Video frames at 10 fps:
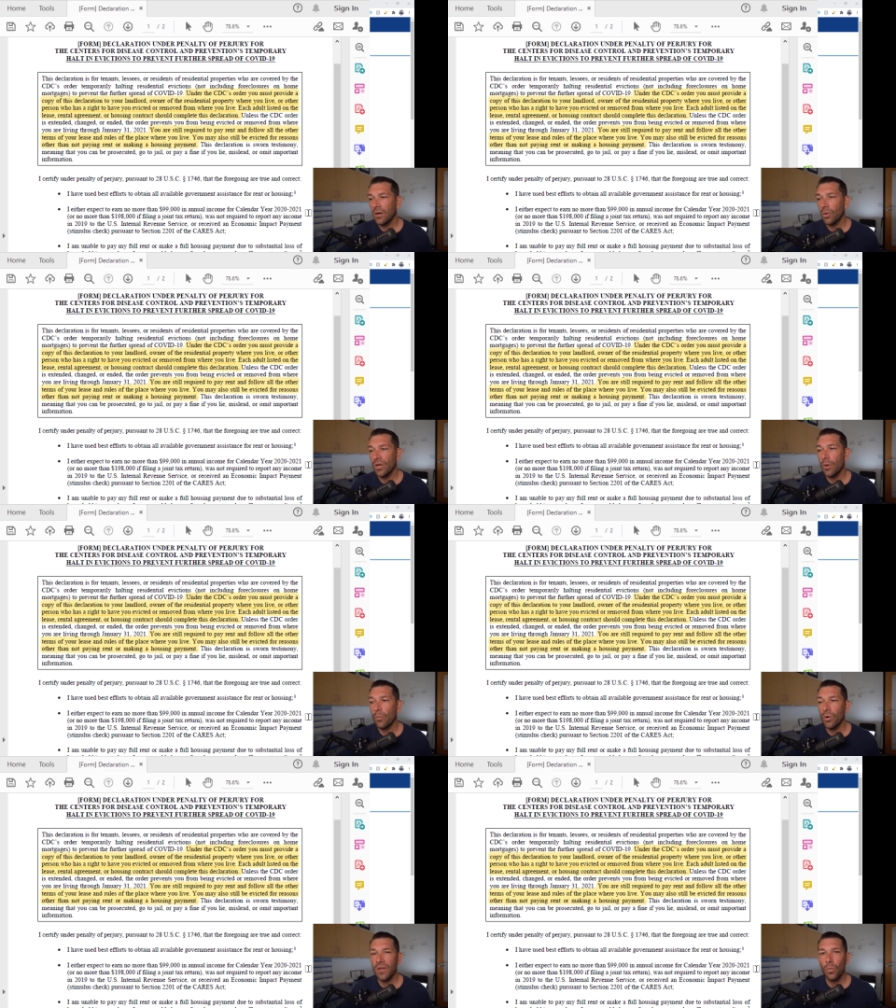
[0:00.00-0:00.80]
or no
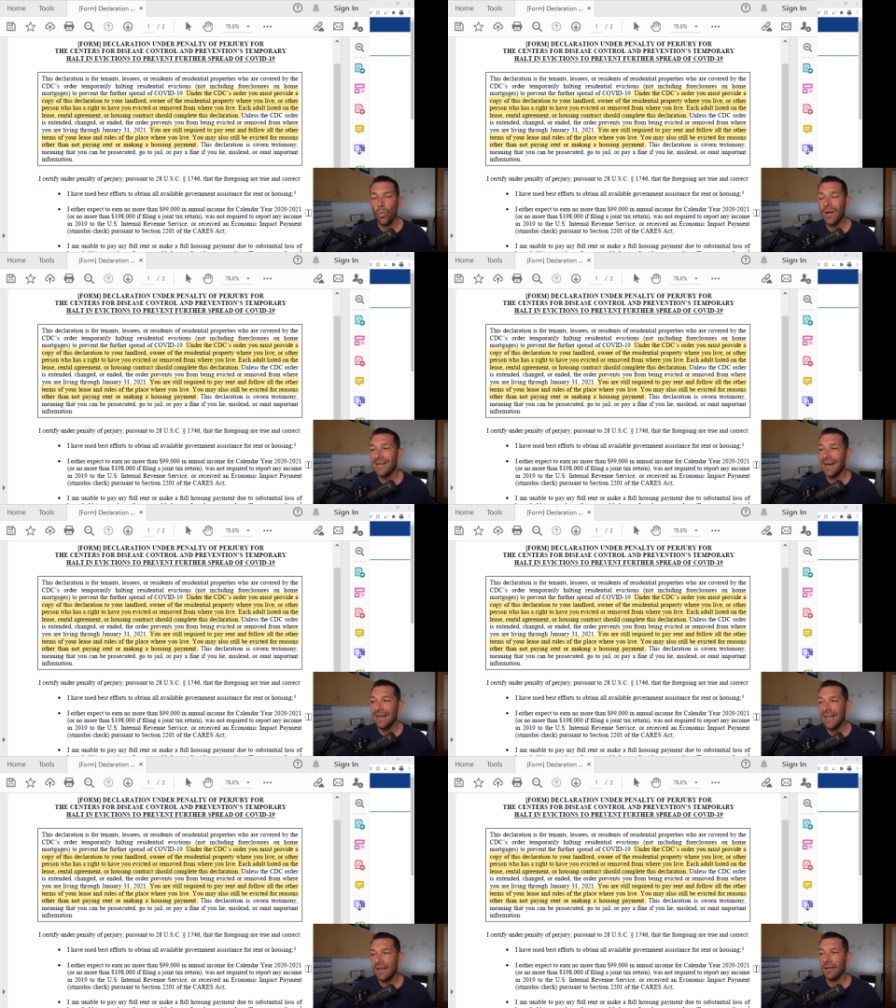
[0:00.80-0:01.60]
more than
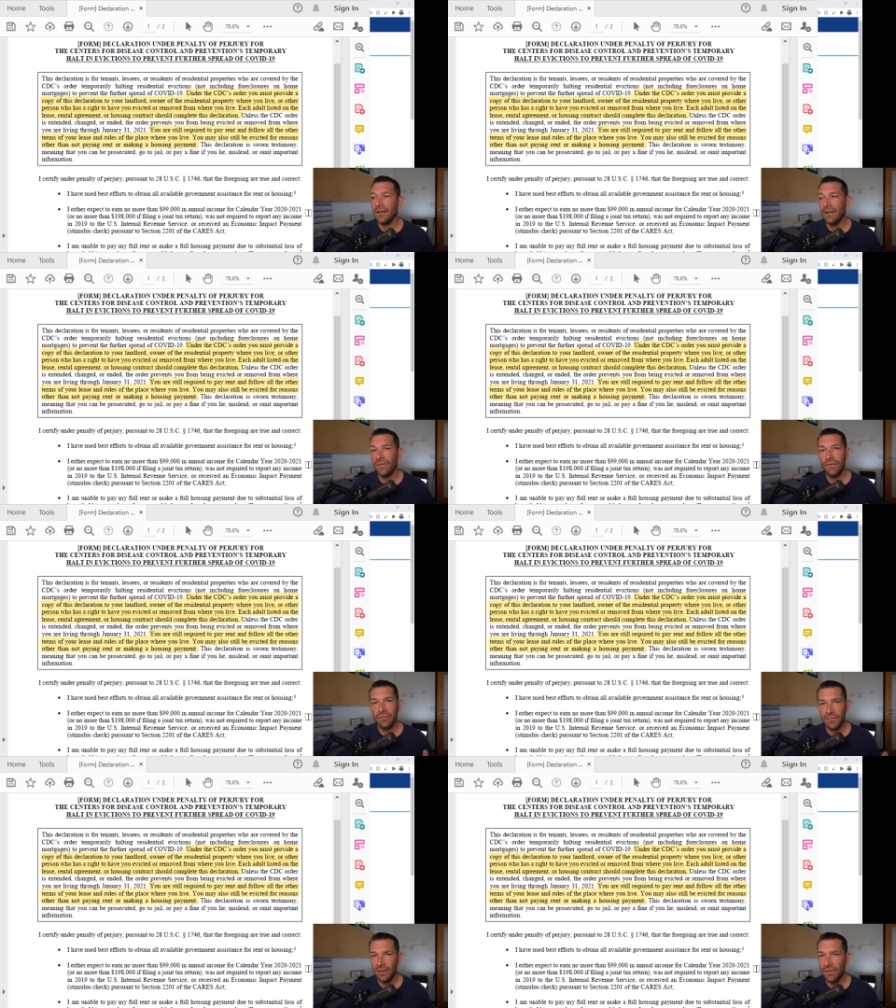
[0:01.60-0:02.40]
$198,000 if
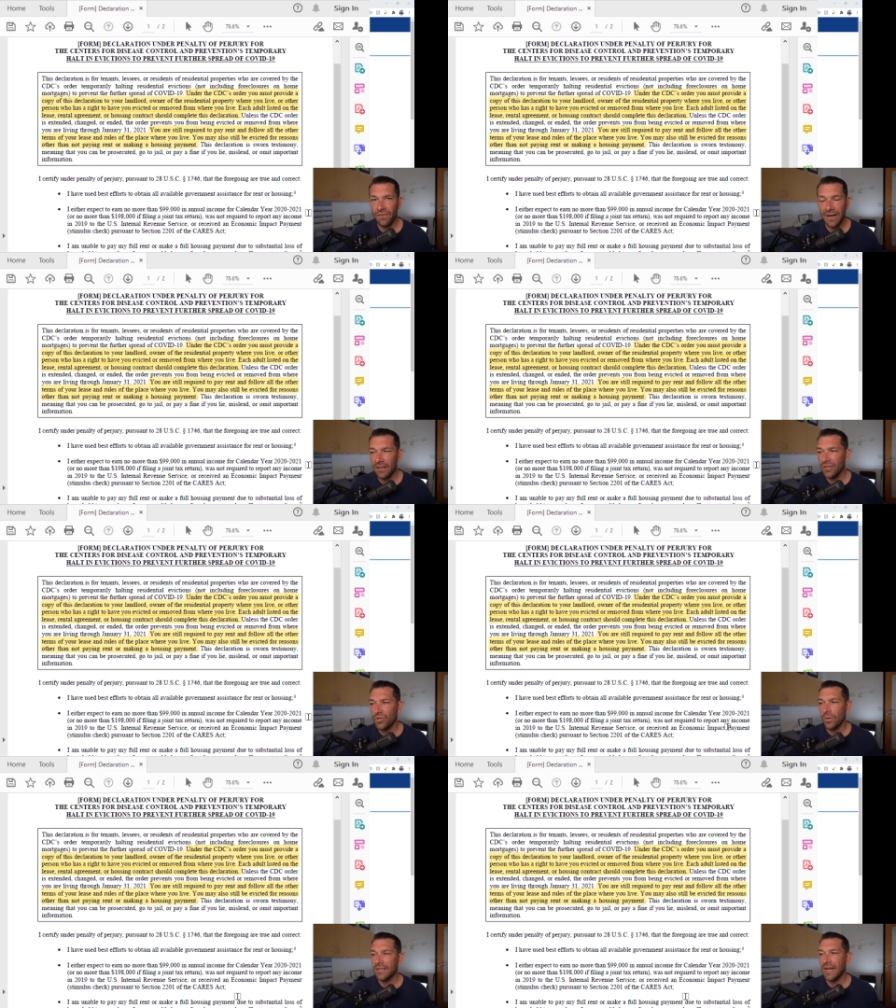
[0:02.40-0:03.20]
filing a
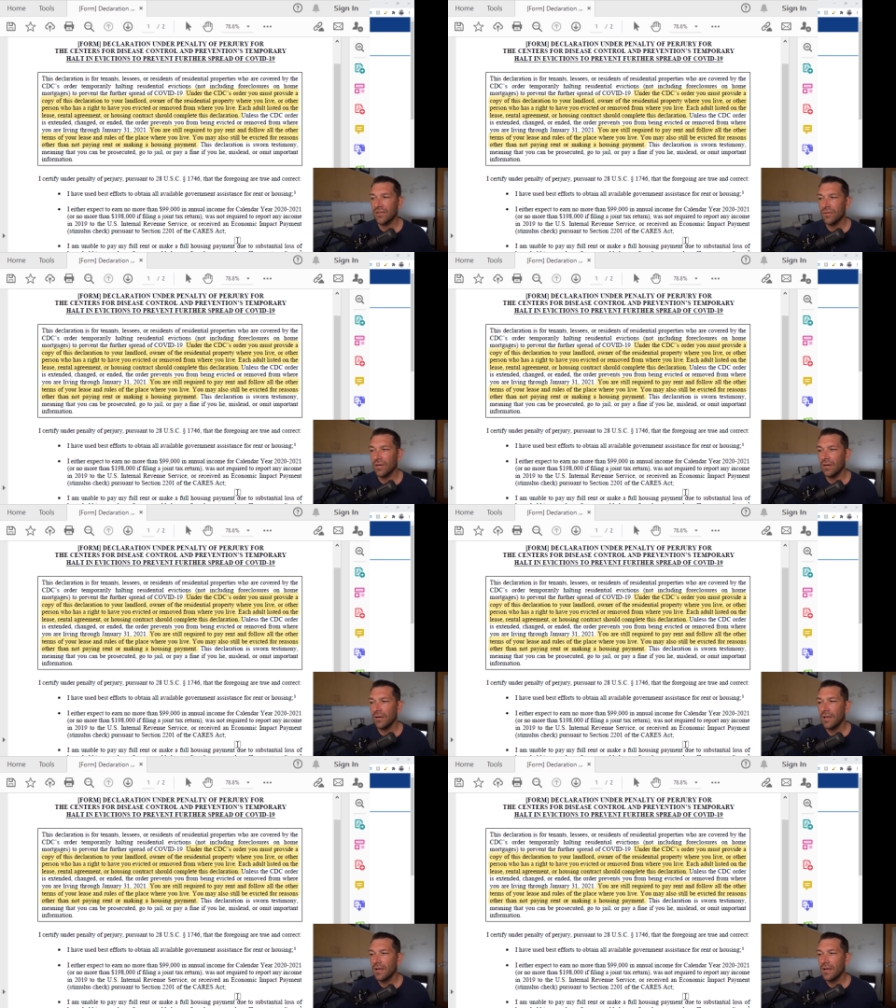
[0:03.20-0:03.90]
joint tax return.